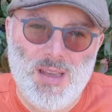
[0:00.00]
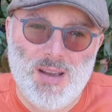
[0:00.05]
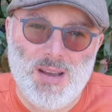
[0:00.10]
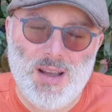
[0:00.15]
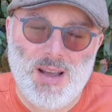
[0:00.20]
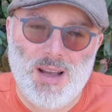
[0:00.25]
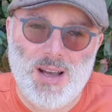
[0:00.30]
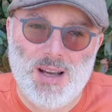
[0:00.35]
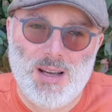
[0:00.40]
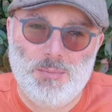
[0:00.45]

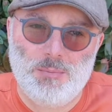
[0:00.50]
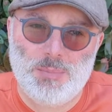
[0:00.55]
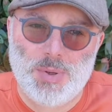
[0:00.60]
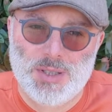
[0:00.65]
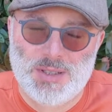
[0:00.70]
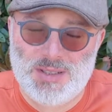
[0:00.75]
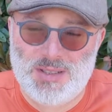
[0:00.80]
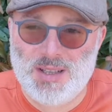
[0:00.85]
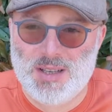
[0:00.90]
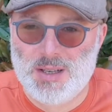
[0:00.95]

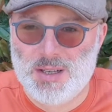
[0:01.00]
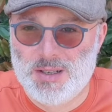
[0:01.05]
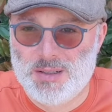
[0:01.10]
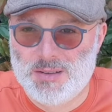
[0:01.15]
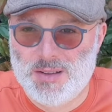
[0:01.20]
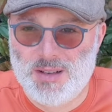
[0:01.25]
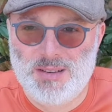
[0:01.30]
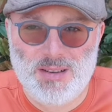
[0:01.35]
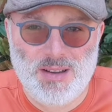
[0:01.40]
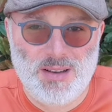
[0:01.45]
But there,
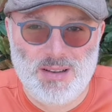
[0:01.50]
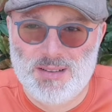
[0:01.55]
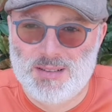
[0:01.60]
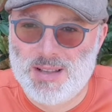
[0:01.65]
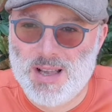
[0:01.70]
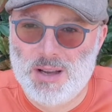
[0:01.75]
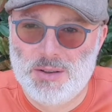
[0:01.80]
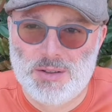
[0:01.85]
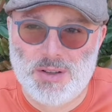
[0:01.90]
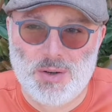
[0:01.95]
in
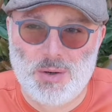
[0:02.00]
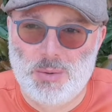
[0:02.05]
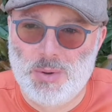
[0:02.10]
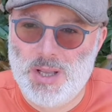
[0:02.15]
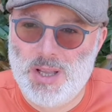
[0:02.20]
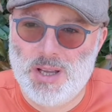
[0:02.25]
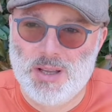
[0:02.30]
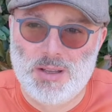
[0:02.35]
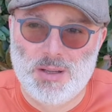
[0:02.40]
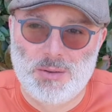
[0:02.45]
South
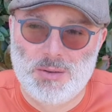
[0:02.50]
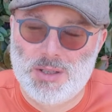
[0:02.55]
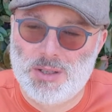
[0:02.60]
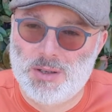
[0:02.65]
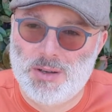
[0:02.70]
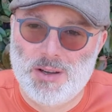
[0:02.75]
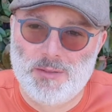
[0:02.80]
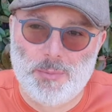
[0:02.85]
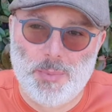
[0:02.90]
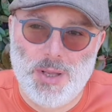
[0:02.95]
Korea,
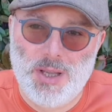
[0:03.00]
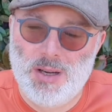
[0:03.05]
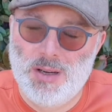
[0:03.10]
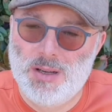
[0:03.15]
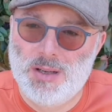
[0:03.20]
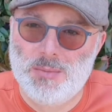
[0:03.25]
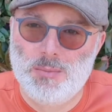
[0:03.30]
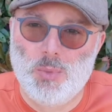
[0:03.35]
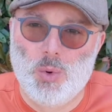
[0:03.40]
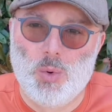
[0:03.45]
there have been
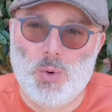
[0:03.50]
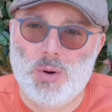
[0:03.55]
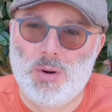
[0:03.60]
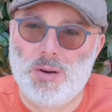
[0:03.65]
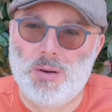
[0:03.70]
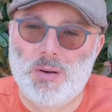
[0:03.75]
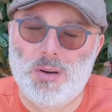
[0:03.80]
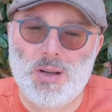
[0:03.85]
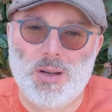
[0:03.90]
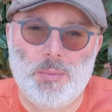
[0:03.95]

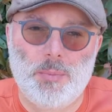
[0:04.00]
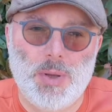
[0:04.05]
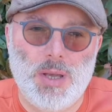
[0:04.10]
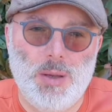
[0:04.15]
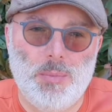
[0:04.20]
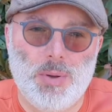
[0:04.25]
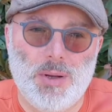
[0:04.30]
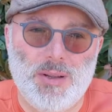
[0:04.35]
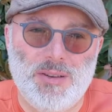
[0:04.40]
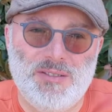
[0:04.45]
more
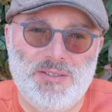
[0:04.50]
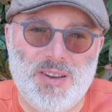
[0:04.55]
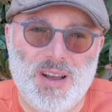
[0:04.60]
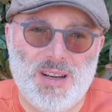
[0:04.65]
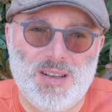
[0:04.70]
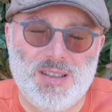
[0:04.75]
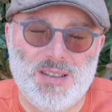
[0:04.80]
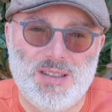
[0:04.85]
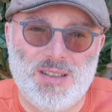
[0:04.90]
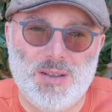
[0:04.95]
people
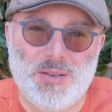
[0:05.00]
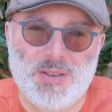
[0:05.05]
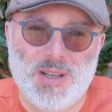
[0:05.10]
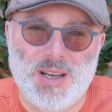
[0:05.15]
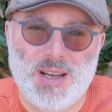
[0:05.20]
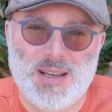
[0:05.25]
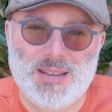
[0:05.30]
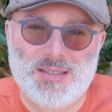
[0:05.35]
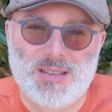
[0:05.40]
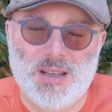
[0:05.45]
infected over the
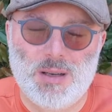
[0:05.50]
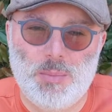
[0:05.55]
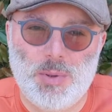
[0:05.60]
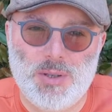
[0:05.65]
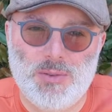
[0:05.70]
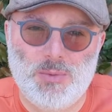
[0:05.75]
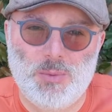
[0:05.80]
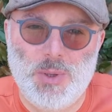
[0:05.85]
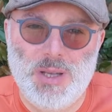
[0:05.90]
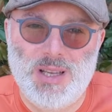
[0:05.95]
last couple
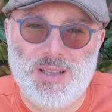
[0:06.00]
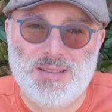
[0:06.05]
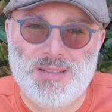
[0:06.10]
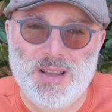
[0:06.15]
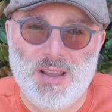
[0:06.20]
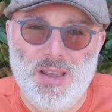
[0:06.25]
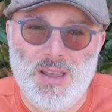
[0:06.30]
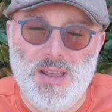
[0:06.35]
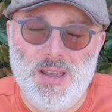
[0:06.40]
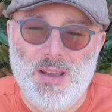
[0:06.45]
of weeks.
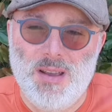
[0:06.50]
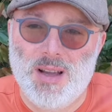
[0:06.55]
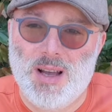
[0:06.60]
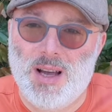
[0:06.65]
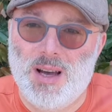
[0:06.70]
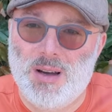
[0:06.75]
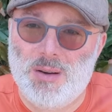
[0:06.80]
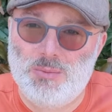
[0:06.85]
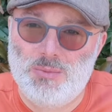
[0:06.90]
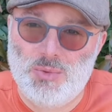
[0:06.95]

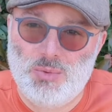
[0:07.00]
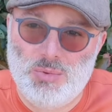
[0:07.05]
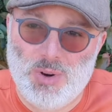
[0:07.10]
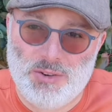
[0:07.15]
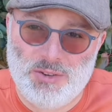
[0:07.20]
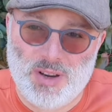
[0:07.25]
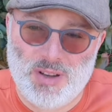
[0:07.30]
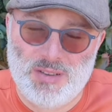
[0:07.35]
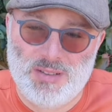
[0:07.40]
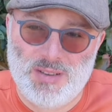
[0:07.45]

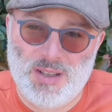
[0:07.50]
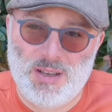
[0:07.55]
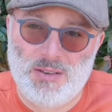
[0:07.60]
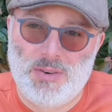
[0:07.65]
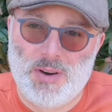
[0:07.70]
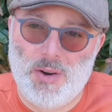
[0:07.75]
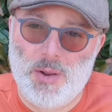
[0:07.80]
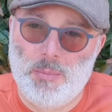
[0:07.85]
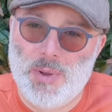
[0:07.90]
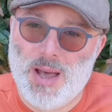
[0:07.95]
Russia is still
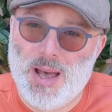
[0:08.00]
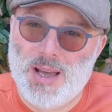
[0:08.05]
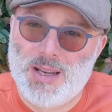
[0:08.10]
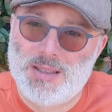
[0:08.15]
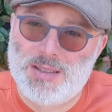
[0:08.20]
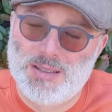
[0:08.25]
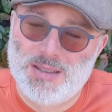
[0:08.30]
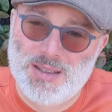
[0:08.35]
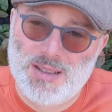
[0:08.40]
very bad.